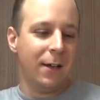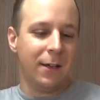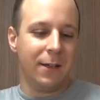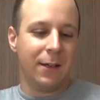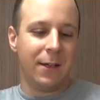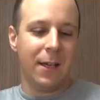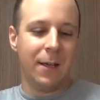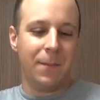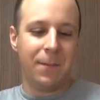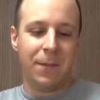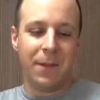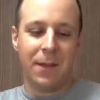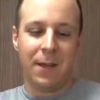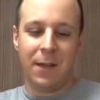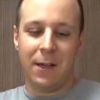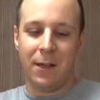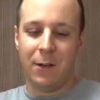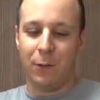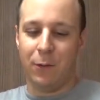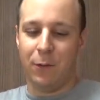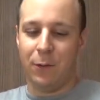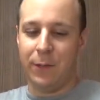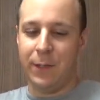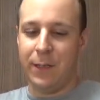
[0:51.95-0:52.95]
keep the
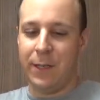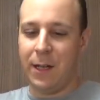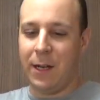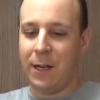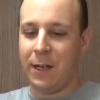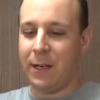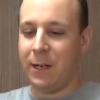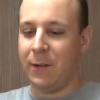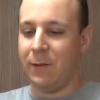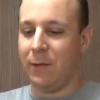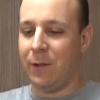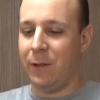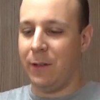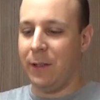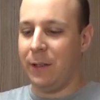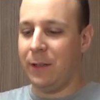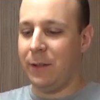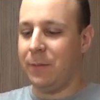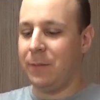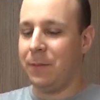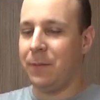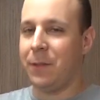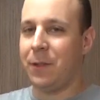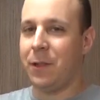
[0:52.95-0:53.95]
old noggin
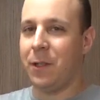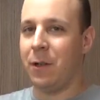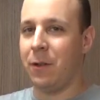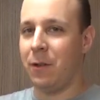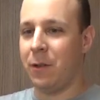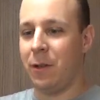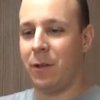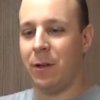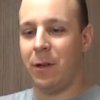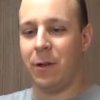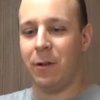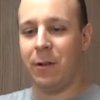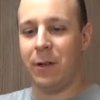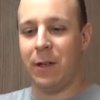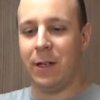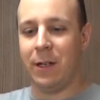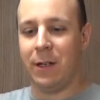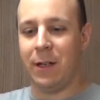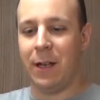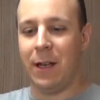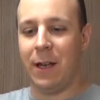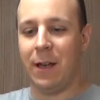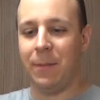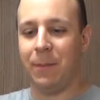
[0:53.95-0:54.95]
rolling so you don't
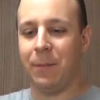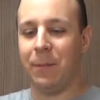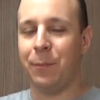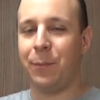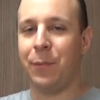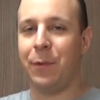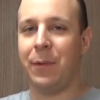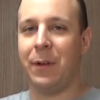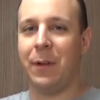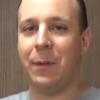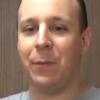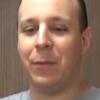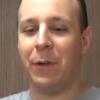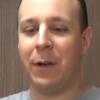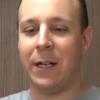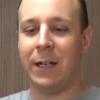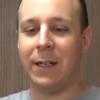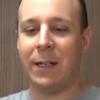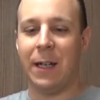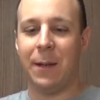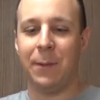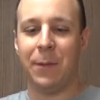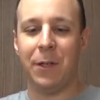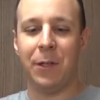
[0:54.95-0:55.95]
get permanent brain
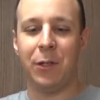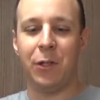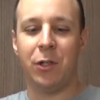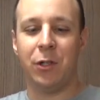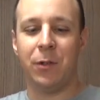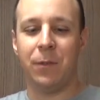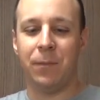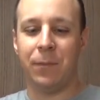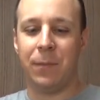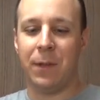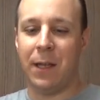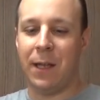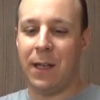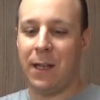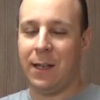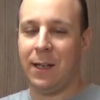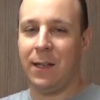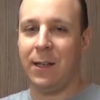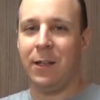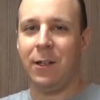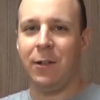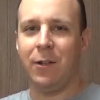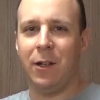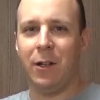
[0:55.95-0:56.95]
damage
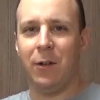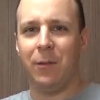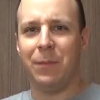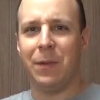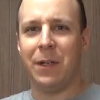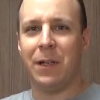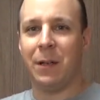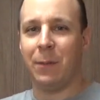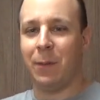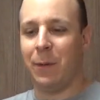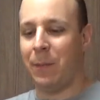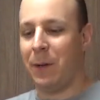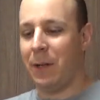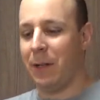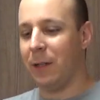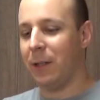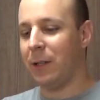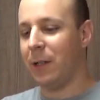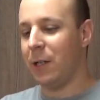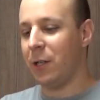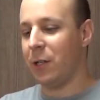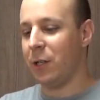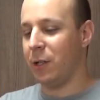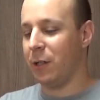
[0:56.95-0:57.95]
and you know, become a
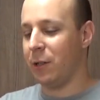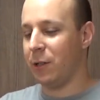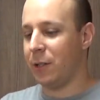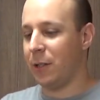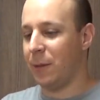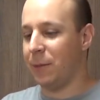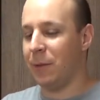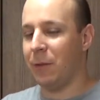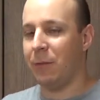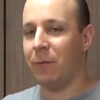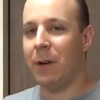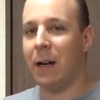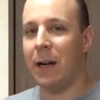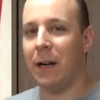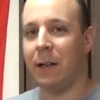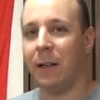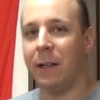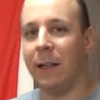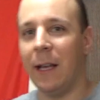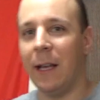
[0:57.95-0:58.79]
politician or something wild